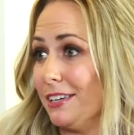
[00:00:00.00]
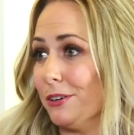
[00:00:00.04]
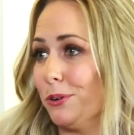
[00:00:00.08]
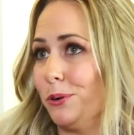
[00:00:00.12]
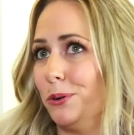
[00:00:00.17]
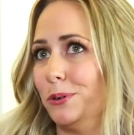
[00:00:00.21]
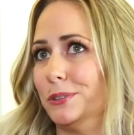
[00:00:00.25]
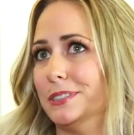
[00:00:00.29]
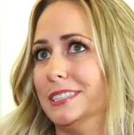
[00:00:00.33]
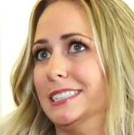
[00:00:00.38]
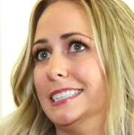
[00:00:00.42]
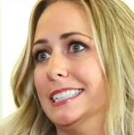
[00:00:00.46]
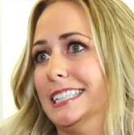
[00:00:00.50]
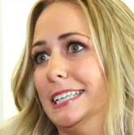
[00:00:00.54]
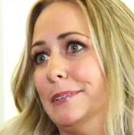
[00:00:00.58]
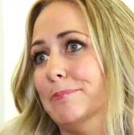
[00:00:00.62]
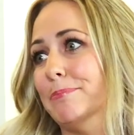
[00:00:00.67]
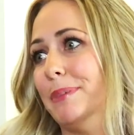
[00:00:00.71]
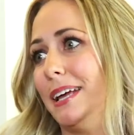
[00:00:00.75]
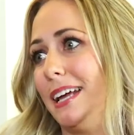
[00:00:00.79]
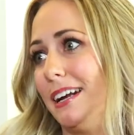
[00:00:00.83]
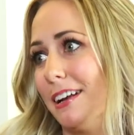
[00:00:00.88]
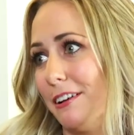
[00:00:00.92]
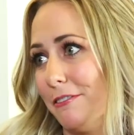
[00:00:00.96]
An old
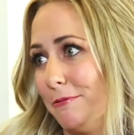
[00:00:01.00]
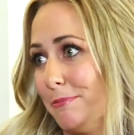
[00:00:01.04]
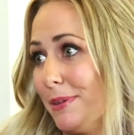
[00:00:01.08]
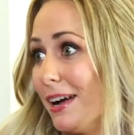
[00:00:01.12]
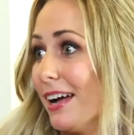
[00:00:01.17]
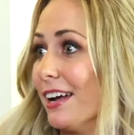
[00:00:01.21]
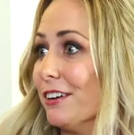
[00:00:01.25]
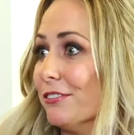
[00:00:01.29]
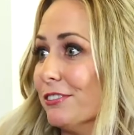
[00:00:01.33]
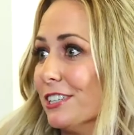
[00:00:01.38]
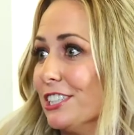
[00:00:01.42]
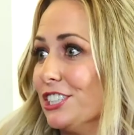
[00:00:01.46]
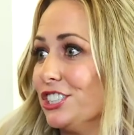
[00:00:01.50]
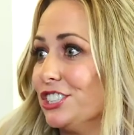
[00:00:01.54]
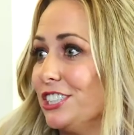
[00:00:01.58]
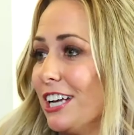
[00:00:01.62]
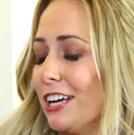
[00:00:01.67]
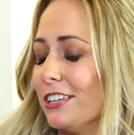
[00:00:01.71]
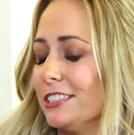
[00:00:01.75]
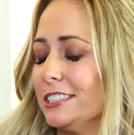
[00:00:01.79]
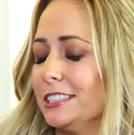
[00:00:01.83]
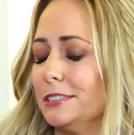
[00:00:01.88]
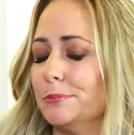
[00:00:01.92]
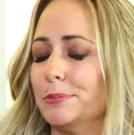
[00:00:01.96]
teammate of mine reached
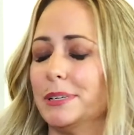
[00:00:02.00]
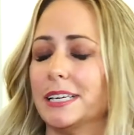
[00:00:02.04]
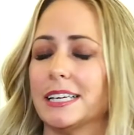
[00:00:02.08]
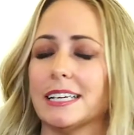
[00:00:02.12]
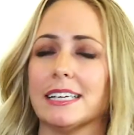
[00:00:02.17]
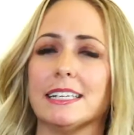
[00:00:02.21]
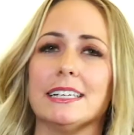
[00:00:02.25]
out to me,